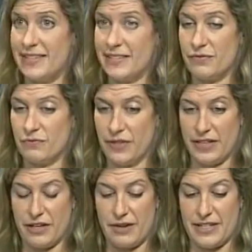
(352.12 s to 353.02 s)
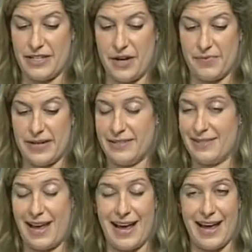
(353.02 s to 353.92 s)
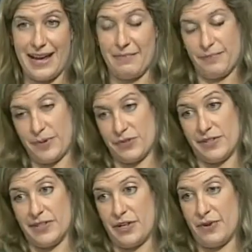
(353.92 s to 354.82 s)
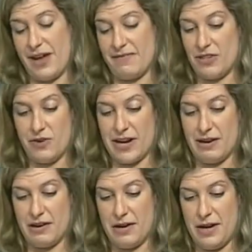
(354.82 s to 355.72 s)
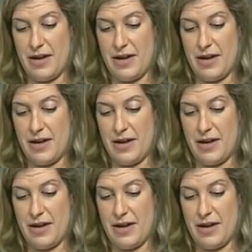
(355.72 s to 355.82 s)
is really great to know because I personally don't have a lawyer.